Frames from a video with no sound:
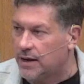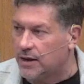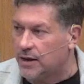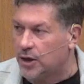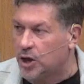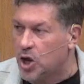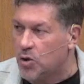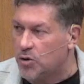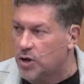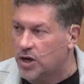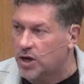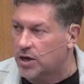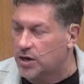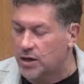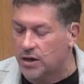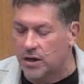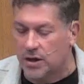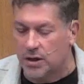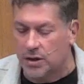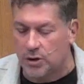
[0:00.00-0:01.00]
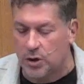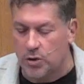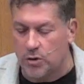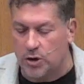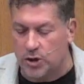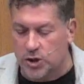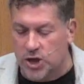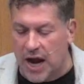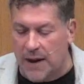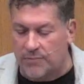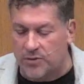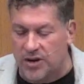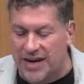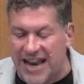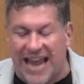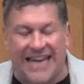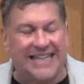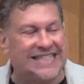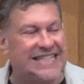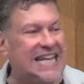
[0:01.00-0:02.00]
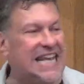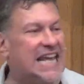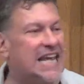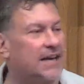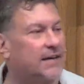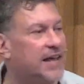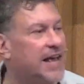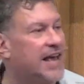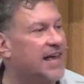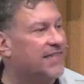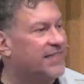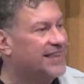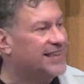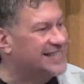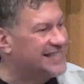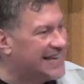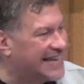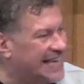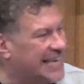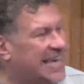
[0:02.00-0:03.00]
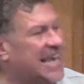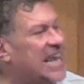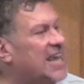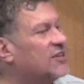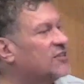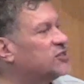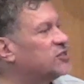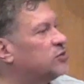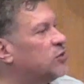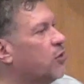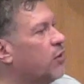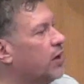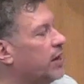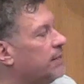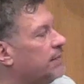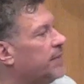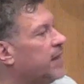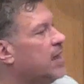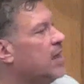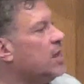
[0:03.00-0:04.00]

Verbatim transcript: Luke, Luke chapter 19, the Zacchaeus story.